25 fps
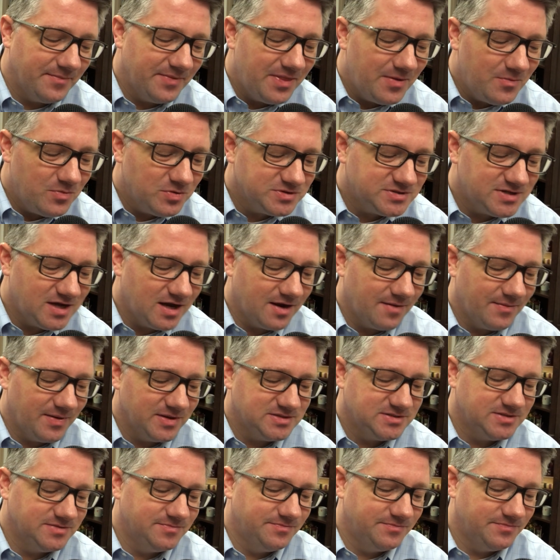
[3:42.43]
And then we'll talk
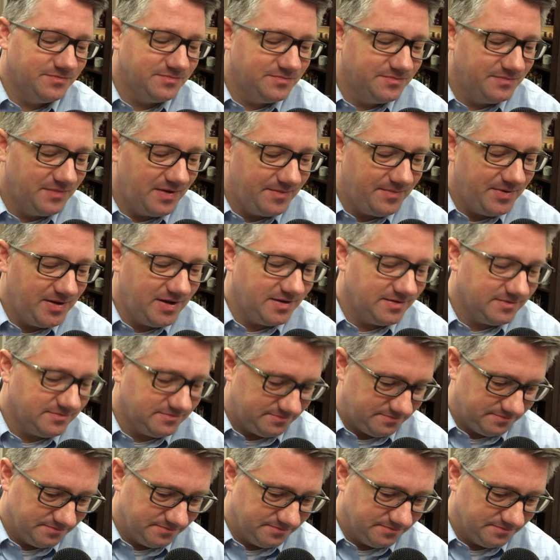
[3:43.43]
about some maybe